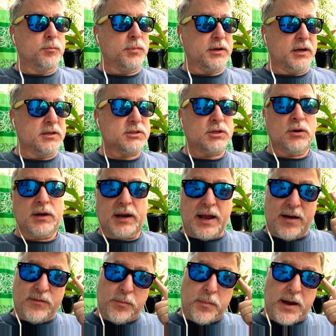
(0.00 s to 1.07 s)
But you still got to
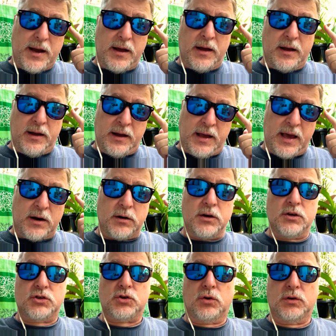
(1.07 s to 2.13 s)
have a head on
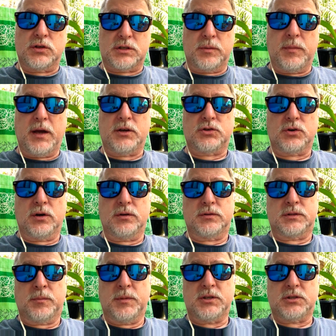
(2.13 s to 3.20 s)
your shoulders to make sure
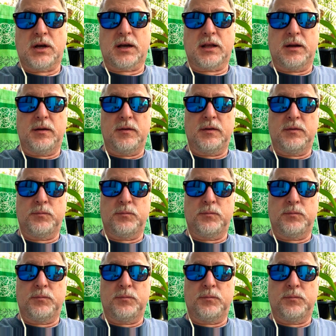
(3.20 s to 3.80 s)
somebody's not going to